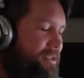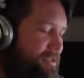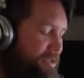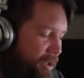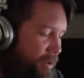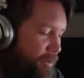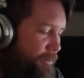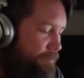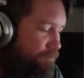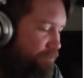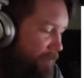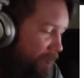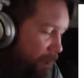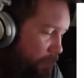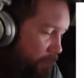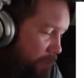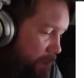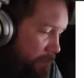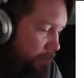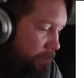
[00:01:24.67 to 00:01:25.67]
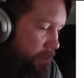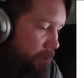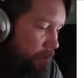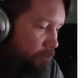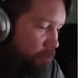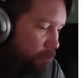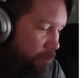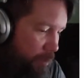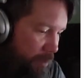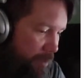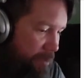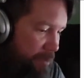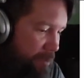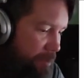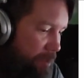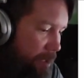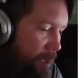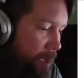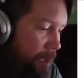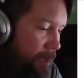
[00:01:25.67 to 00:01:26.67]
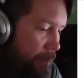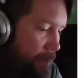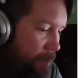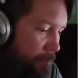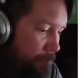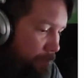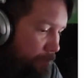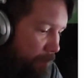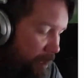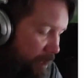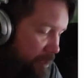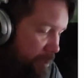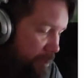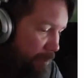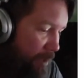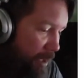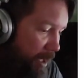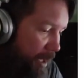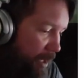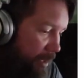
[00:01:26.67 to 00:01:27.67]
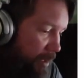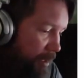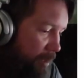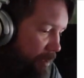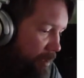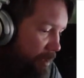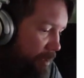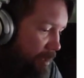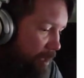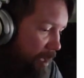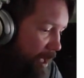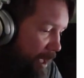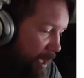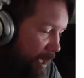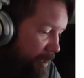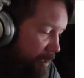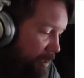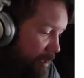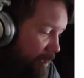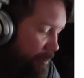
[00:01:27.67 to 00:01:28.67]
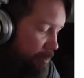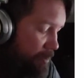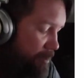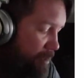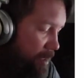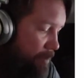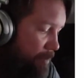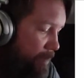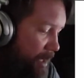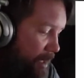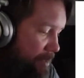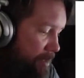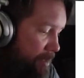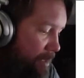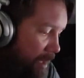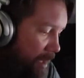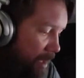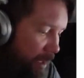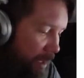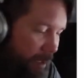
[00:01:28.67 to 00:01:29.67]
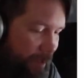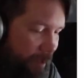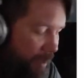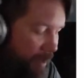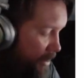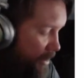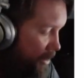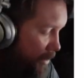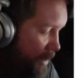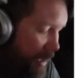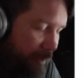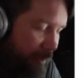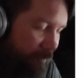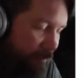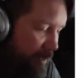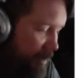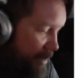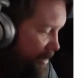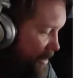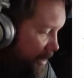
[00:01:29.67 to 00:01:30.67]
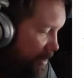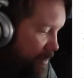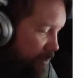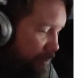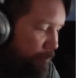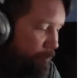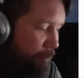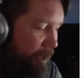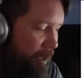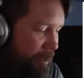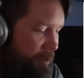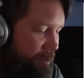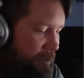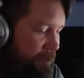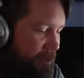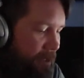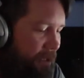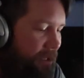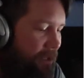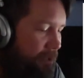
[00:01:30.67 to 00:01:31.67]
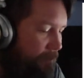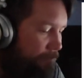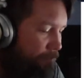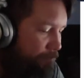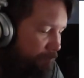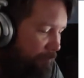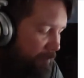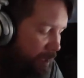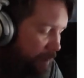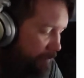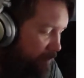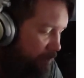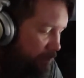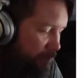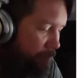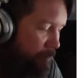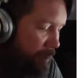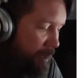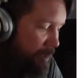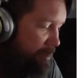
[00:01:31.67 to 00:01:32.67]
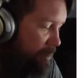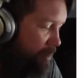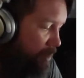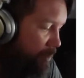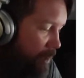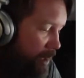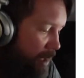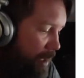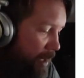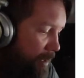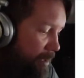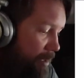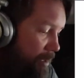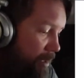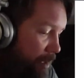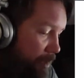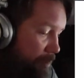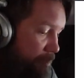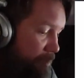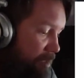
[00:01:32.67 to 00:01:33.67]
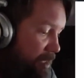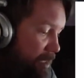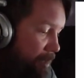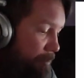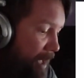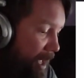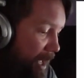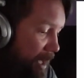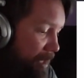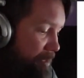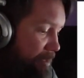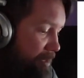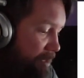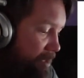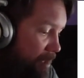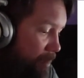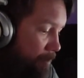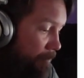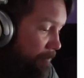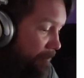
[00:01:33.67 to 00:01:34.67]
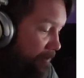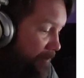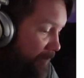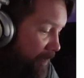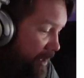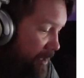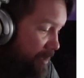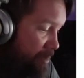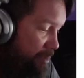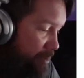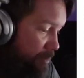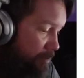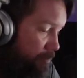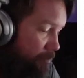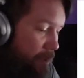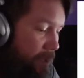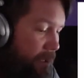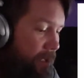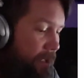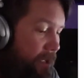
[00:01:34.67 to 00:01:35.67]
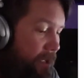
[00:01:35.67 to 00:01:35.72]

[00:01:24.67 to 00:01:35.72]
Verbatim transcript: So we were in the woods, pitch black, and the other team has to hide, and you have, let's say, two minutes. You have two minutes to go hide. The other team has to come find you.